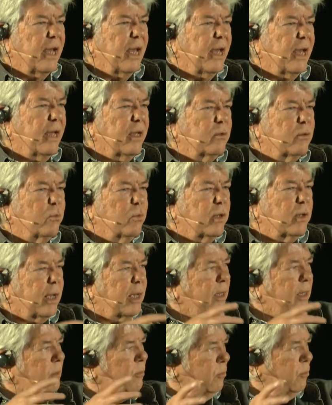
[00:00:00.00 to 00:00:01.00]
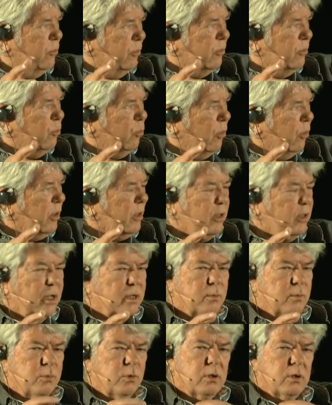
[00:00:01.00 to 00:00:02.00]
and when I was working
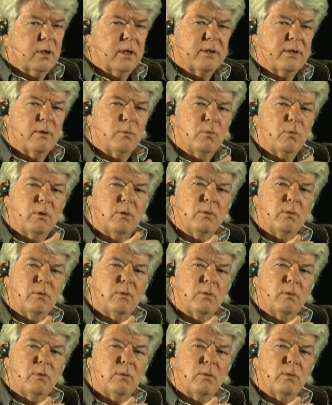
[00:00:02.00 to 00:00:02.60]
on the book, I thought,